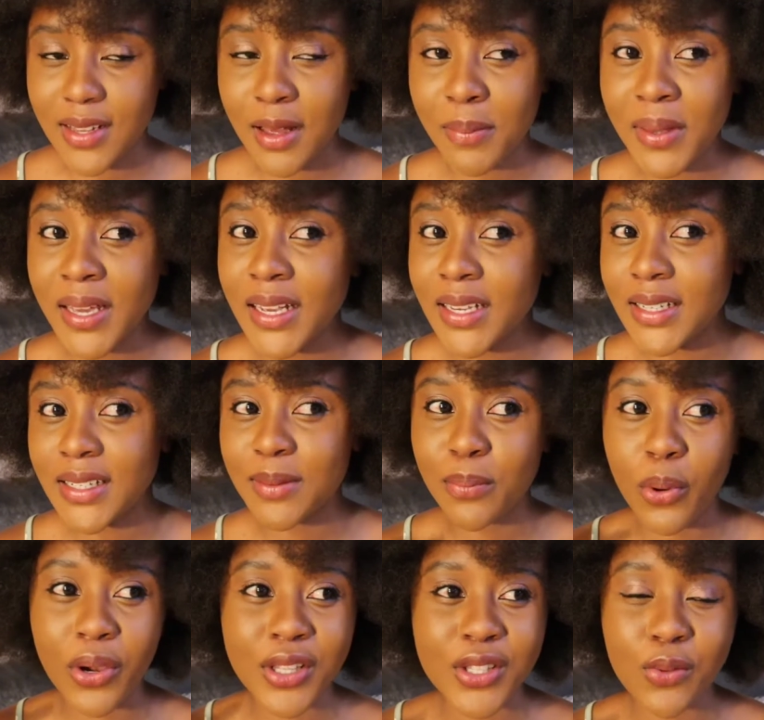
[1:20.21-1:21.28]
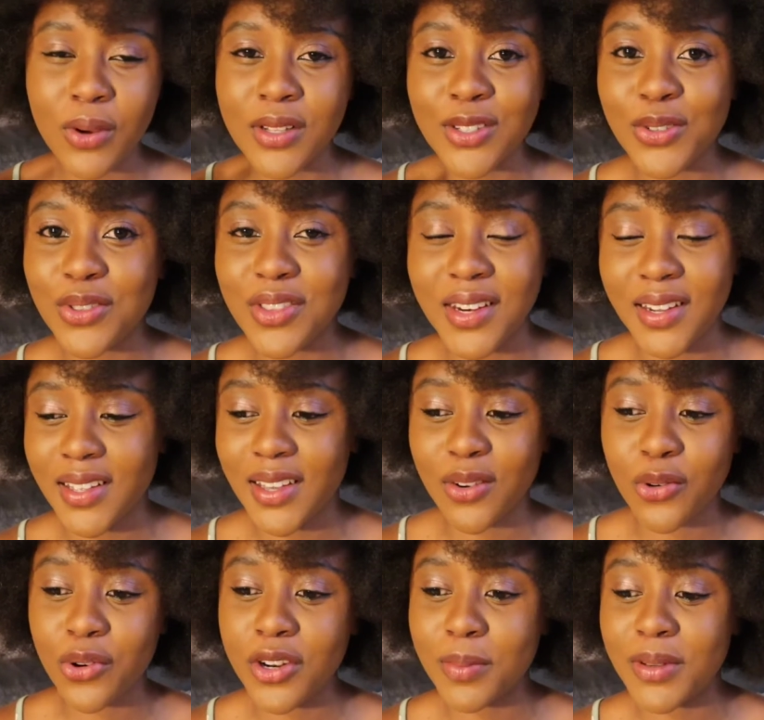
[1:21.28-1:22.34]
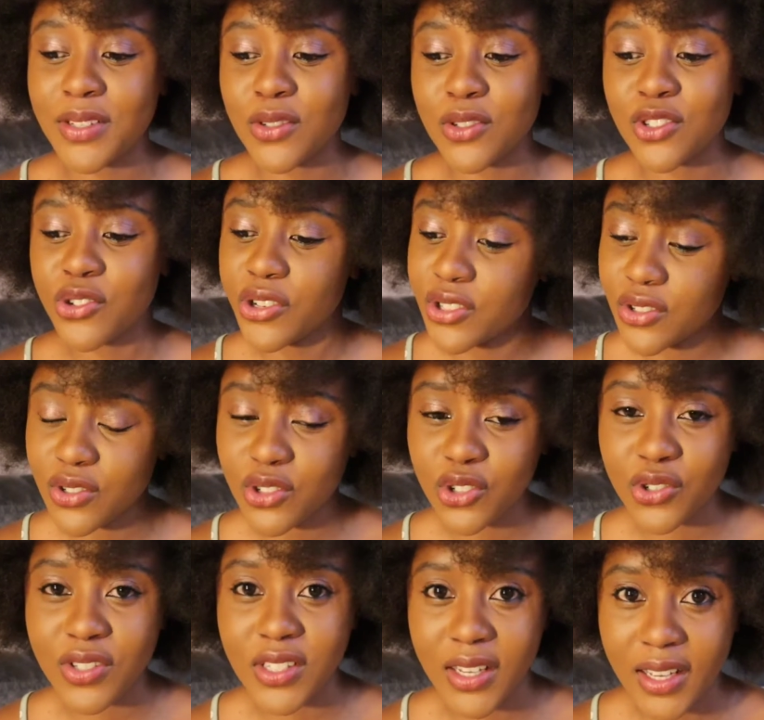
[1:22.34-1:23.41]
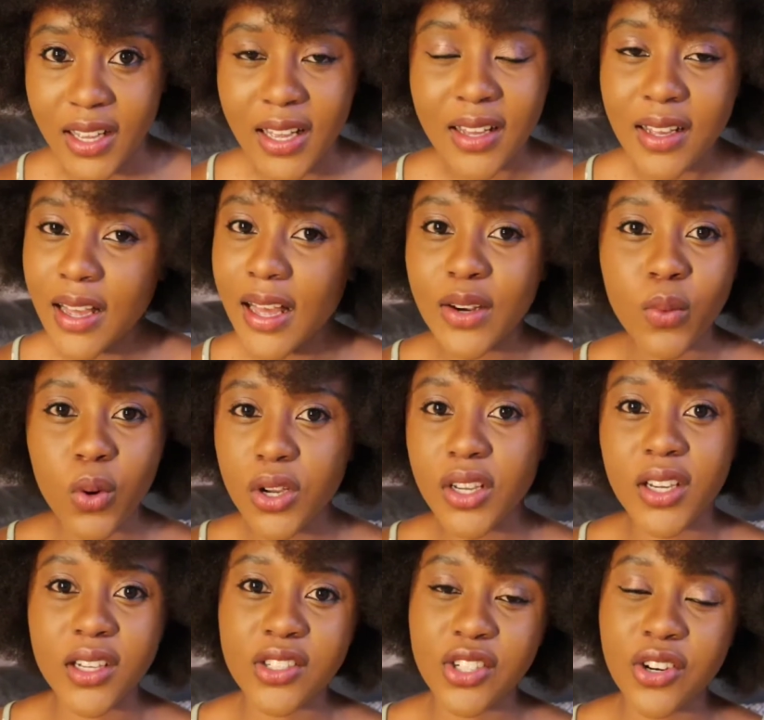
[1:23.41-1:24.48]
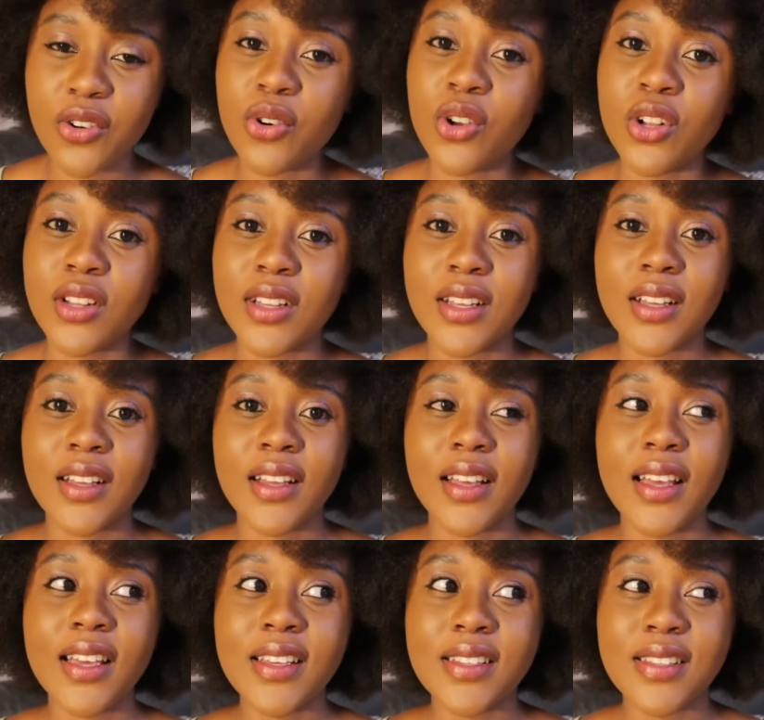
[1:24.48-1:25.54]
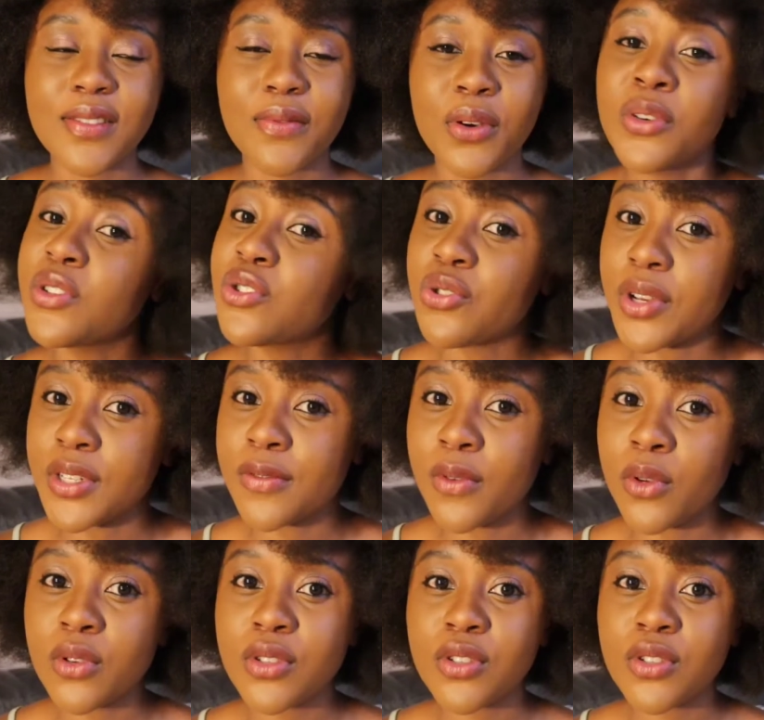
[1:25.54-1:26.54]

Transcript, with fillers: I mean, points 1 to 3 can already be so stress-inducing, and working in general is very stressful.